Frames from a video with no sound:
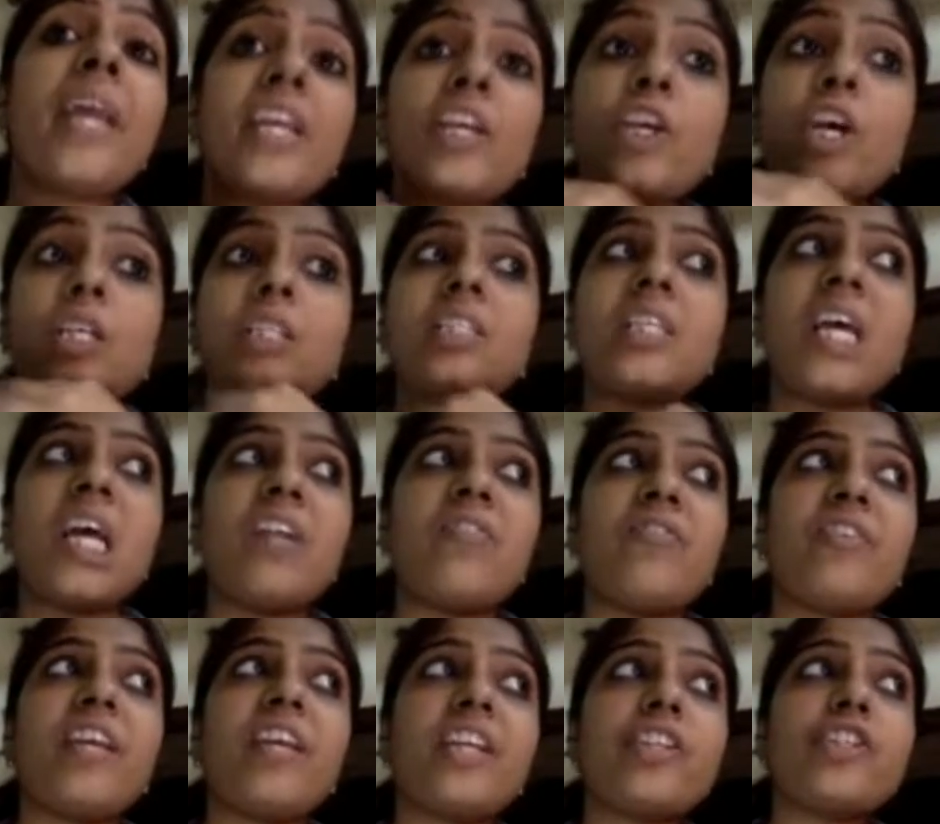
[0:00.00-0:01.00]
So make
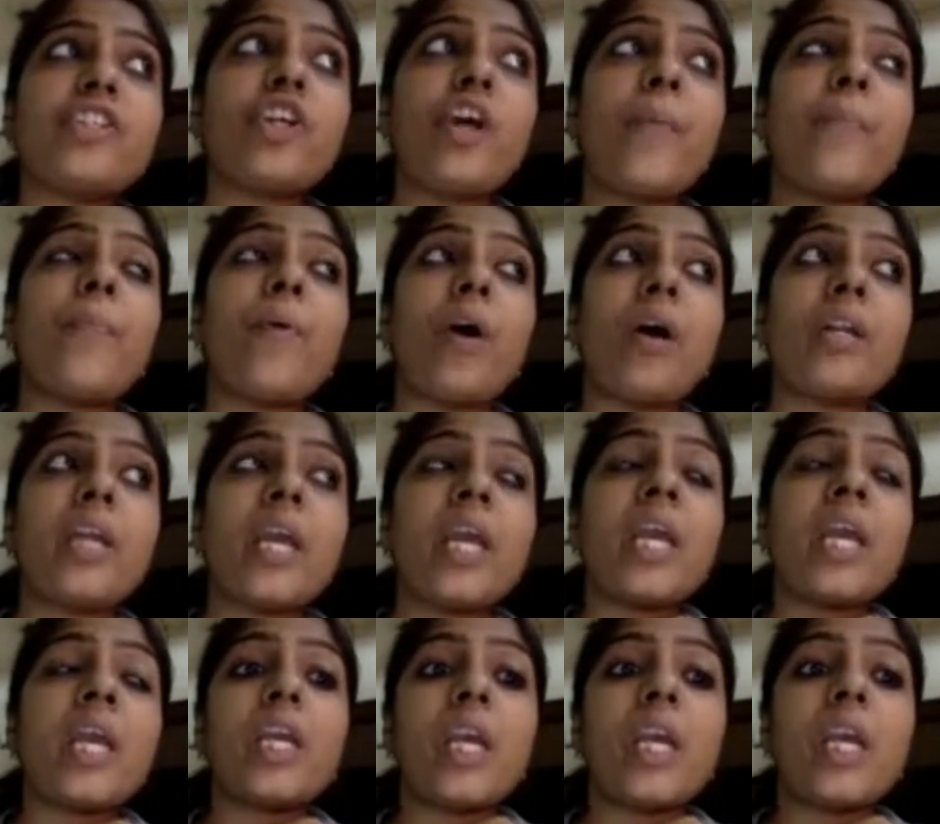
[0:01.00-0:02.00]
yourself, get your
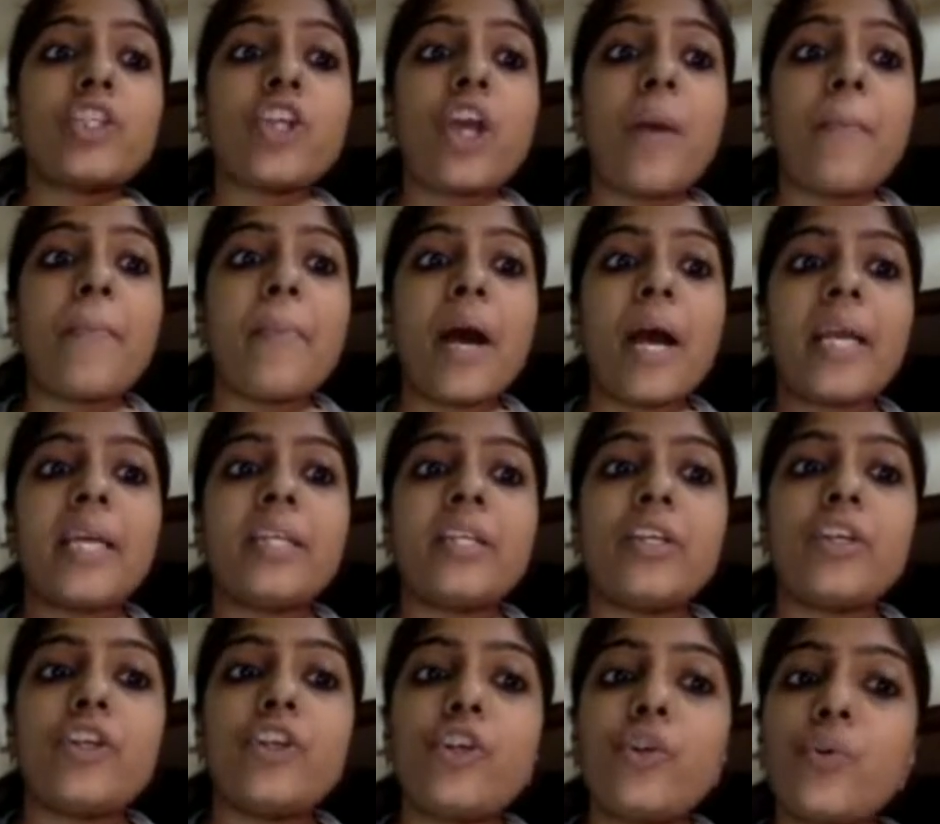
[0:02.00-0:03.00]
body, get
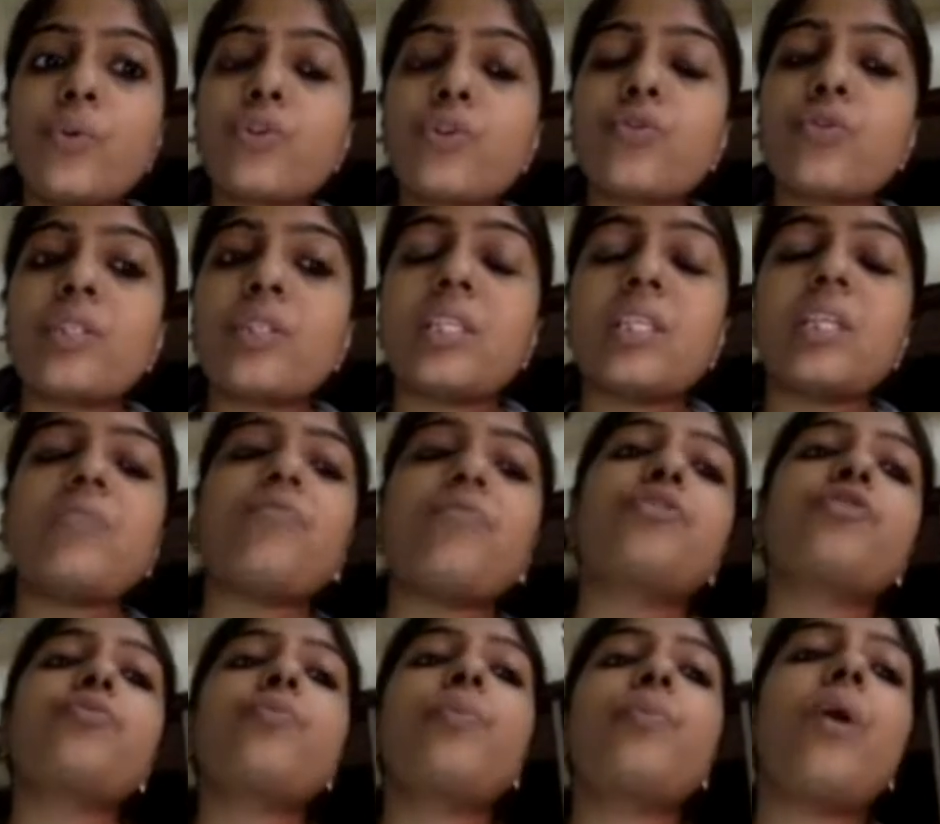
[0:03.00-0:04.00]
your mind used
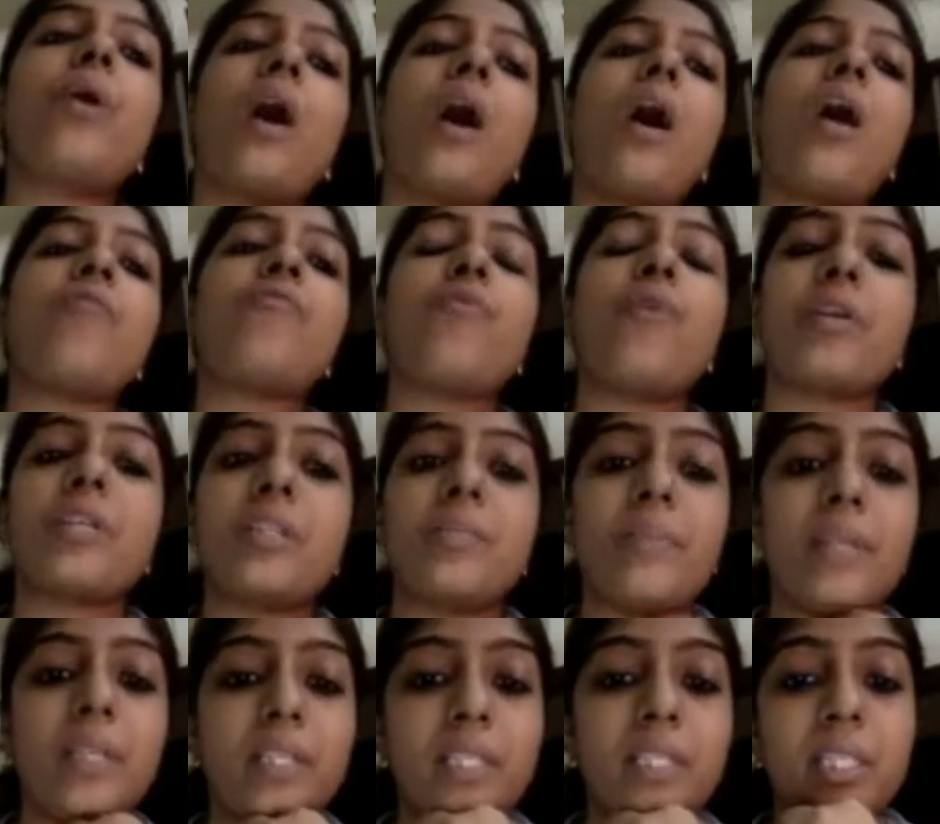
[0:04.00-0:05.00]
to sitting for
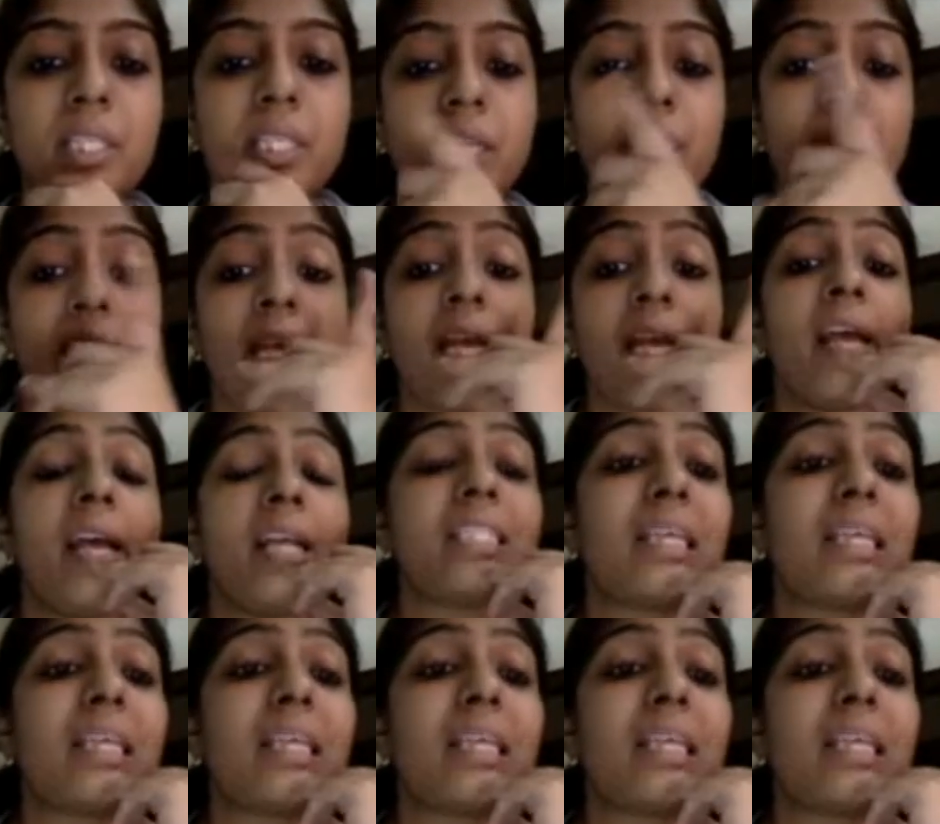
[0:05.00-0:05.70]
2-hour 40 minutes.